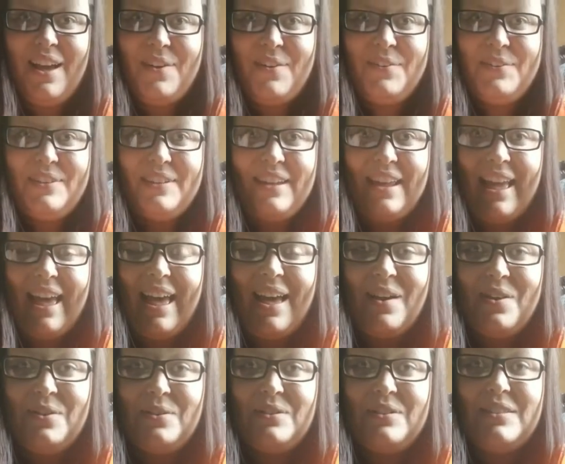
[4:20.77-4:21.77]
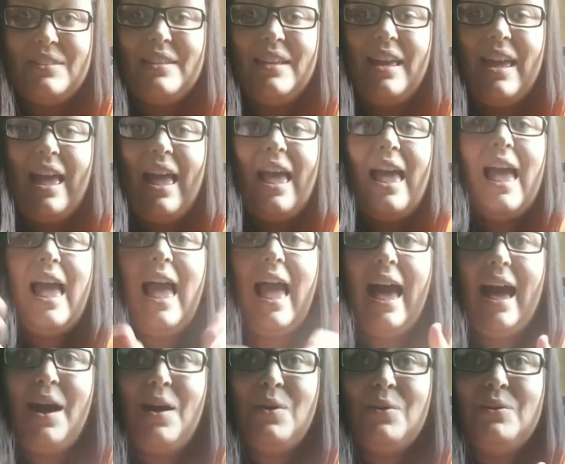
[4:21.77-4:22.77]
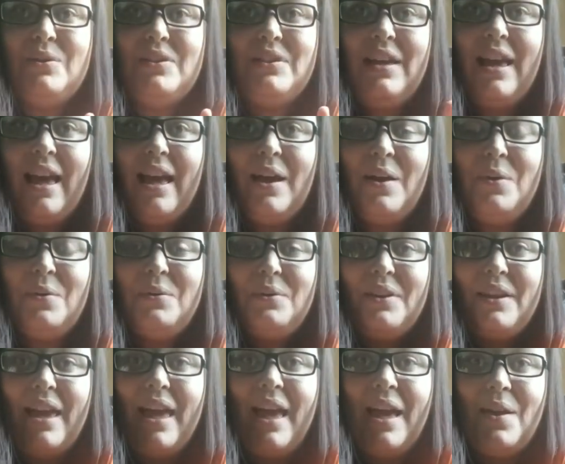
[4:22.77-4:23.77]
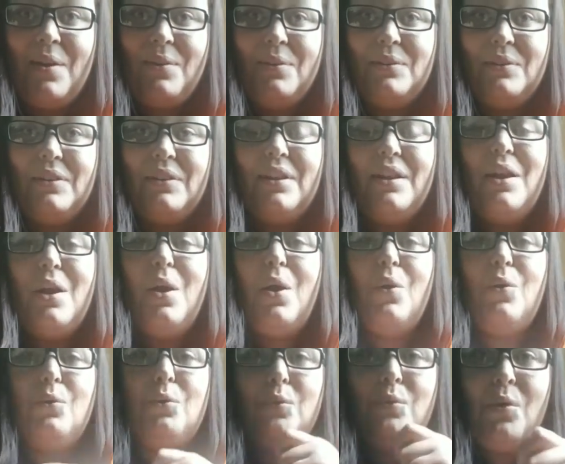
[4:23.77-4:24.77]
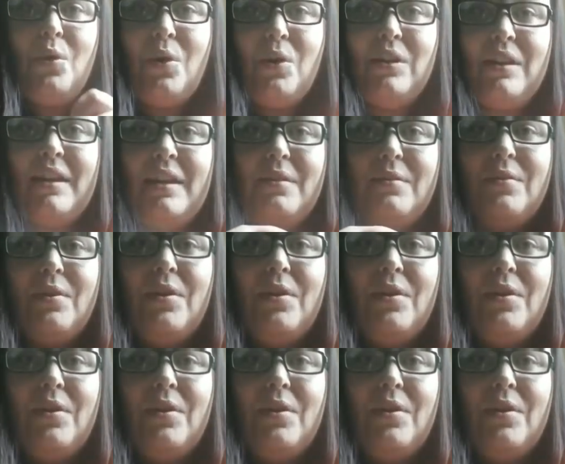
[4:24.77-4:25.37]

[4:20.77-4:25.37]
out, out. Out, out, out. Roly,